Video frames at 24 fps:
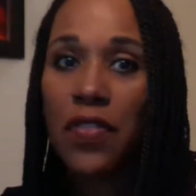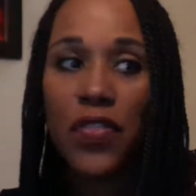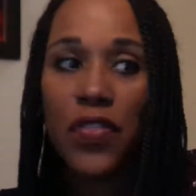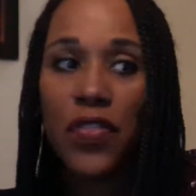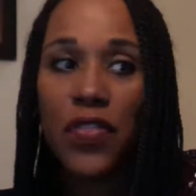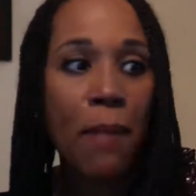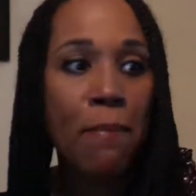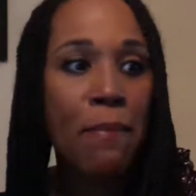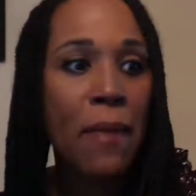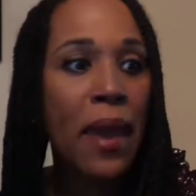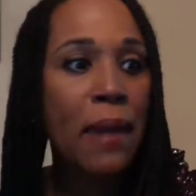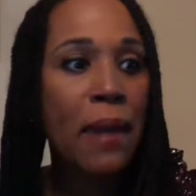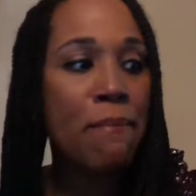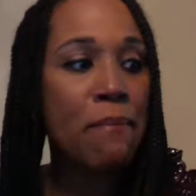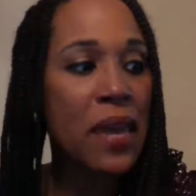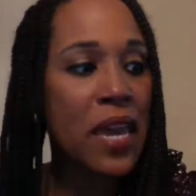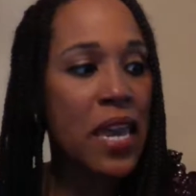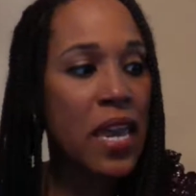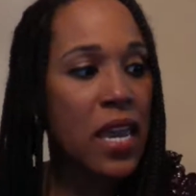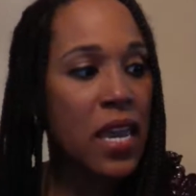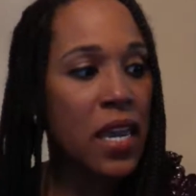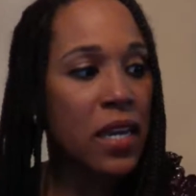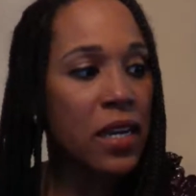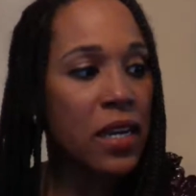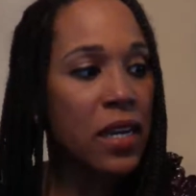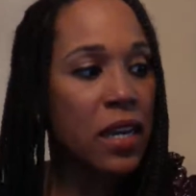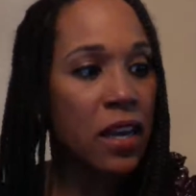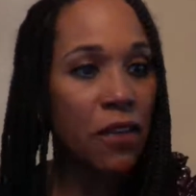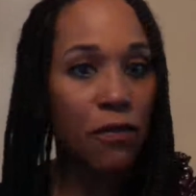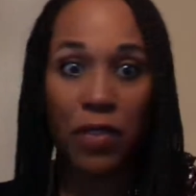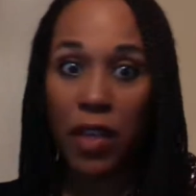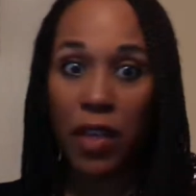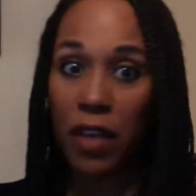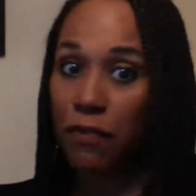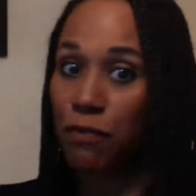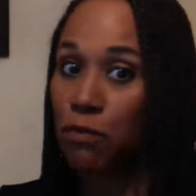That may
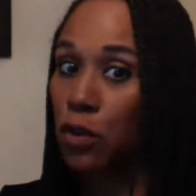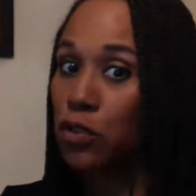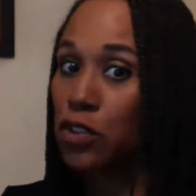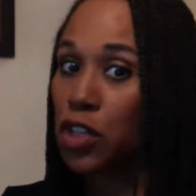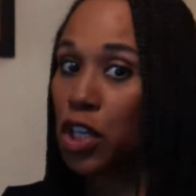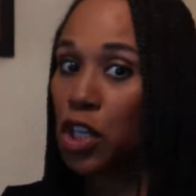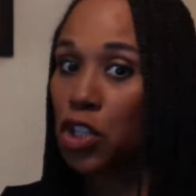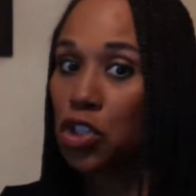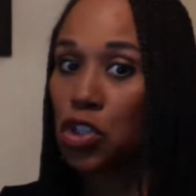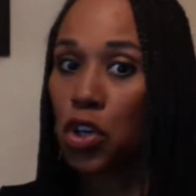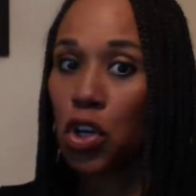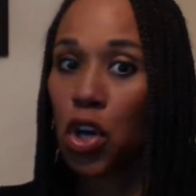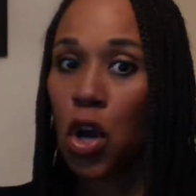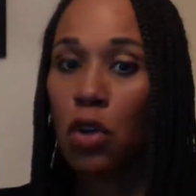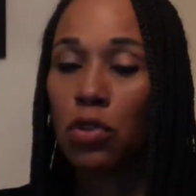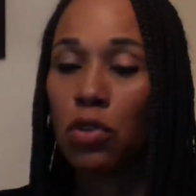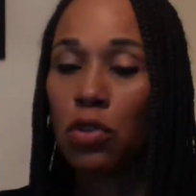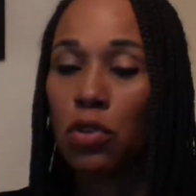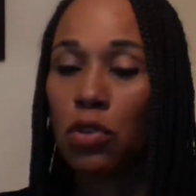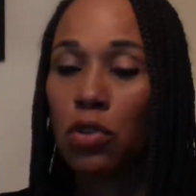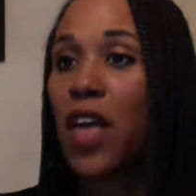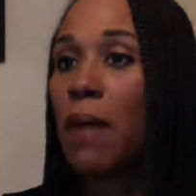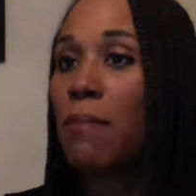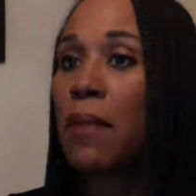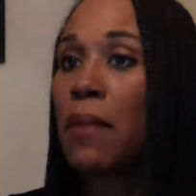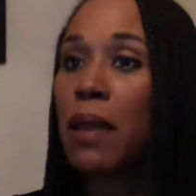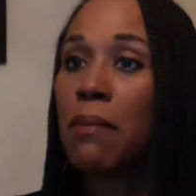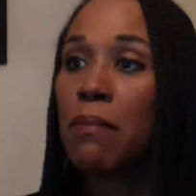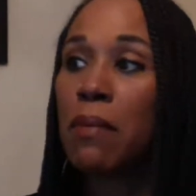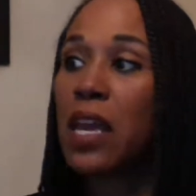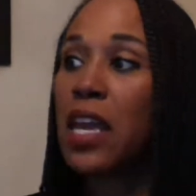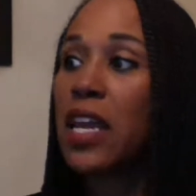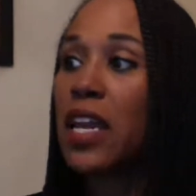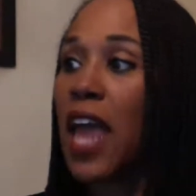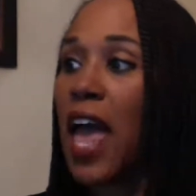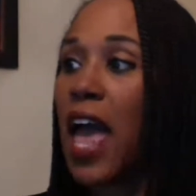mean, if music is your go-to, that may
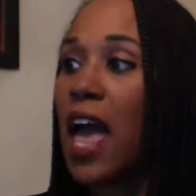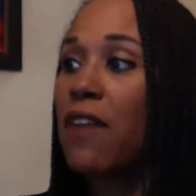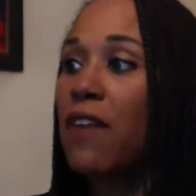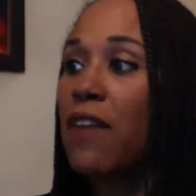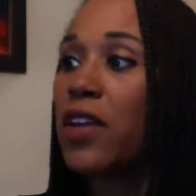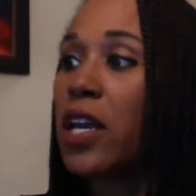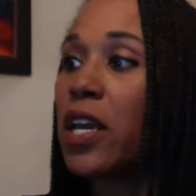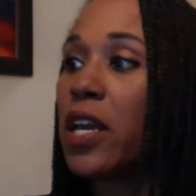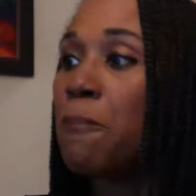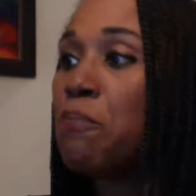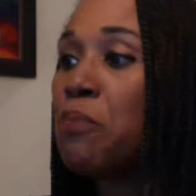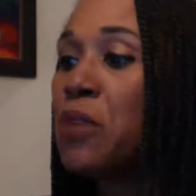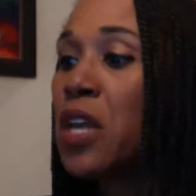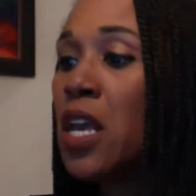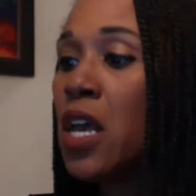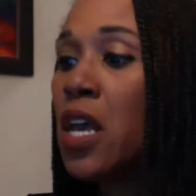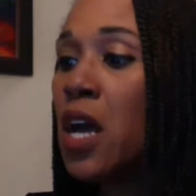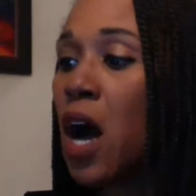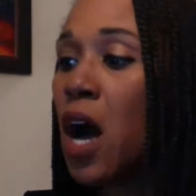mean having